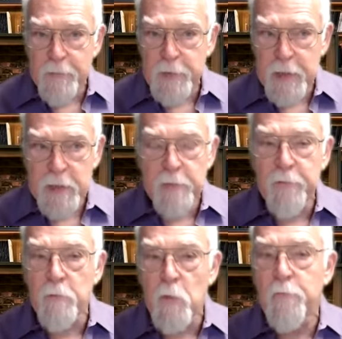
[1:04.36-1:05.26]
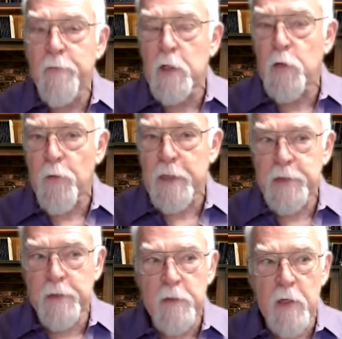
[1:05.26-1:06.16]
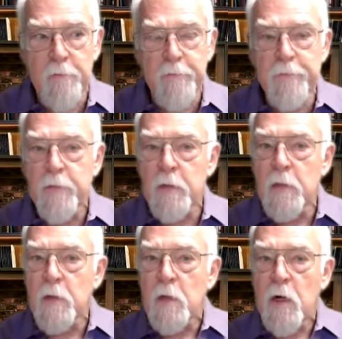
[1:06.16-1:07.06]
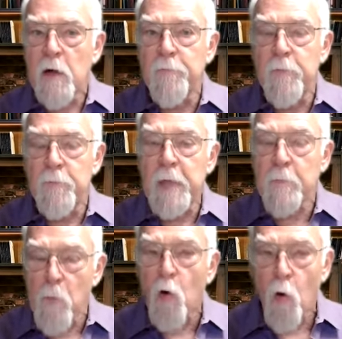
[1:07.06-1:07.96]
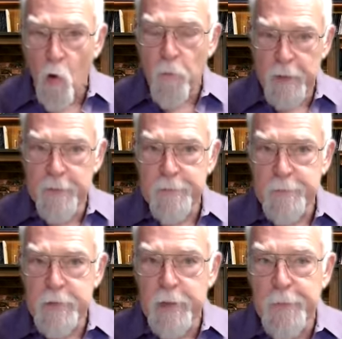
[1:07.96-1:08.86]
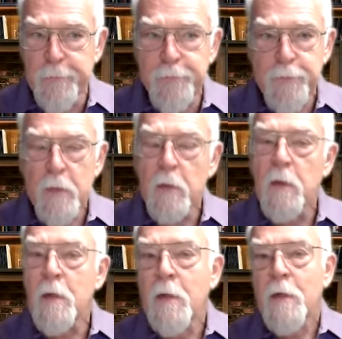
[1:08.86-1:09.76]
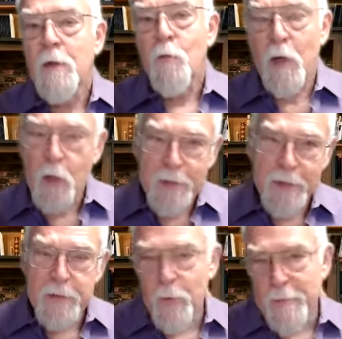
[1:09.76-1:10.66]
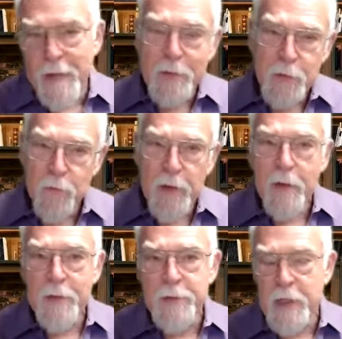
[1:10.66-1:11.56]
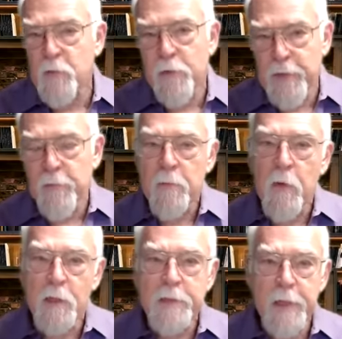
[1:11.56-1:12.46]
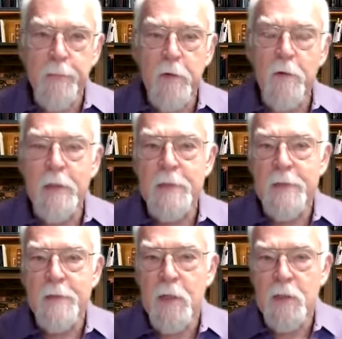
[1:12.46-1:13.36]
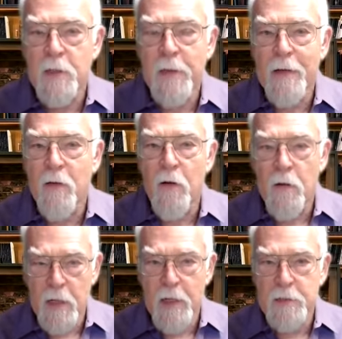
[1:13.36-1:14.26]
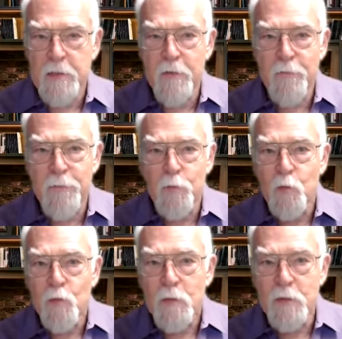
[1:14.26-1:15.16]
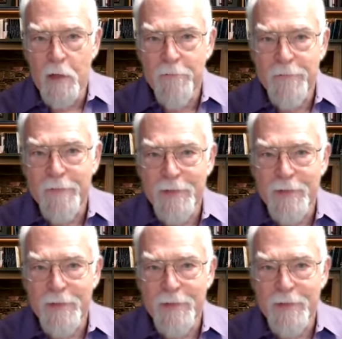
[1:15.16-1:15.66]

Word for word: objective and move in the direction of of being more open so we looked at we bounced around january february march april we talked about all kinds of stuff